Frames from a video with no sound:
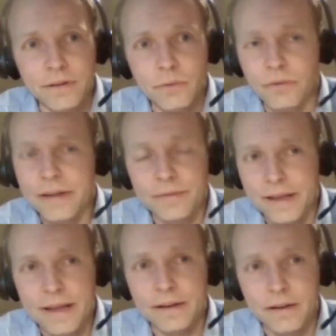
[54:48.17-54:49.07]
will never
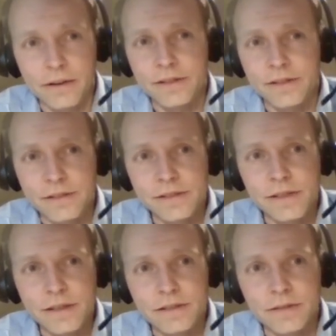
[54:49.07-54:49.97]
get a license
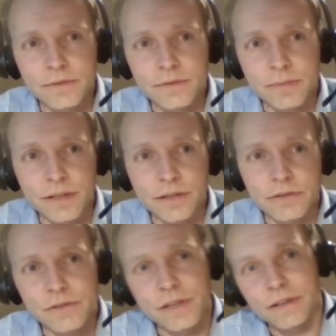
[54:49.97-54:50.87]
to be
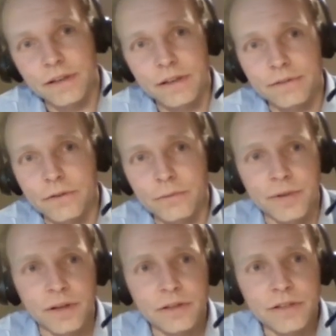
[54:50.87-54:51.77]
used in a food
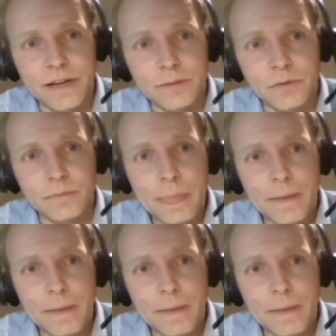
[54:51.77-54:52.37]
production animal.